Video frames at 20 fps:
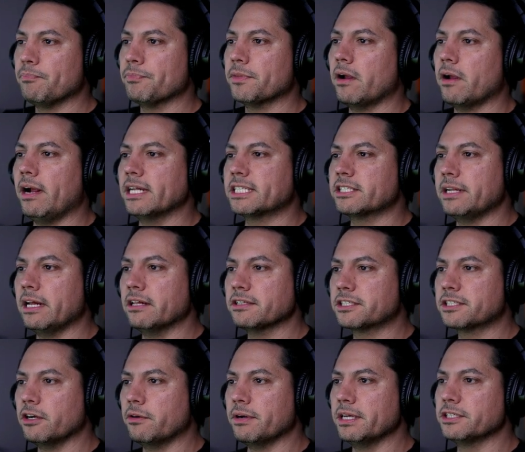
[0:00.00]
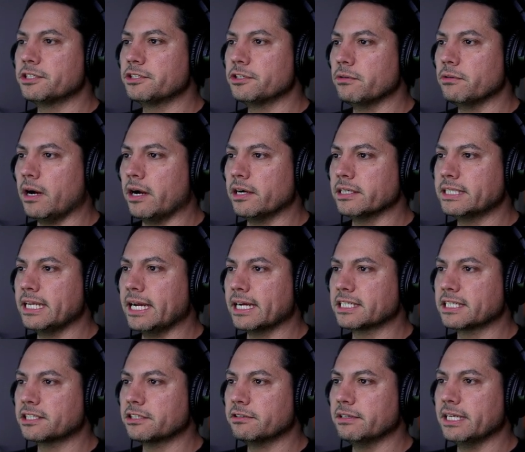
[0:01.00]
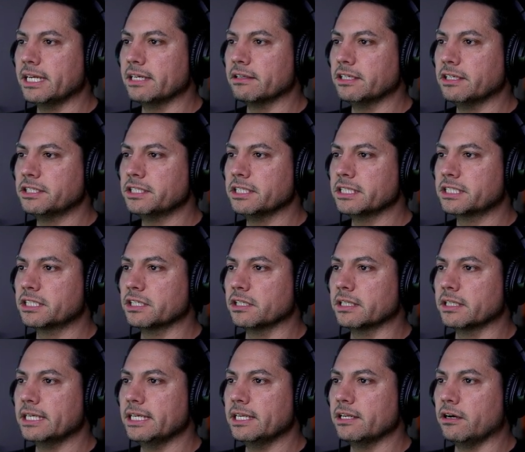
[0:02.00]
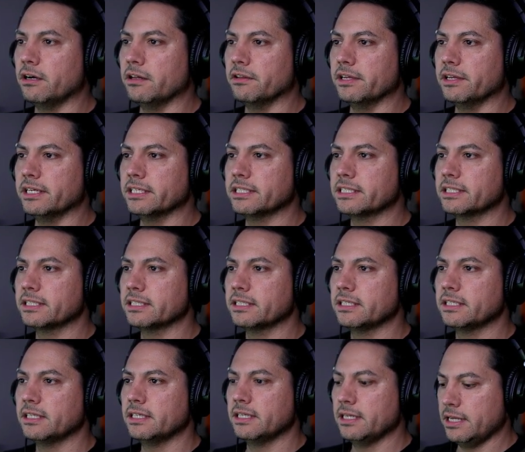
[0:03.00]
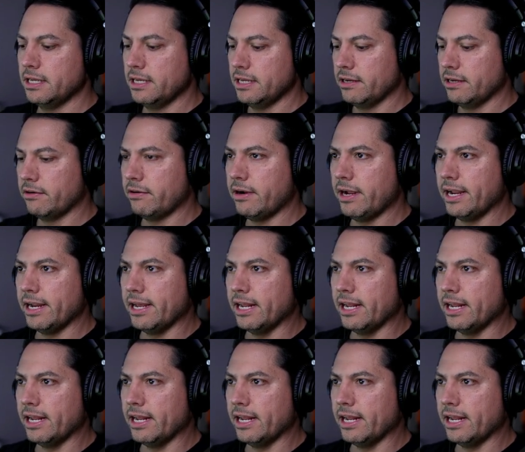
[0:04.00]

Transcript: All right, so now let's go into our text three and let's just delete all this, right?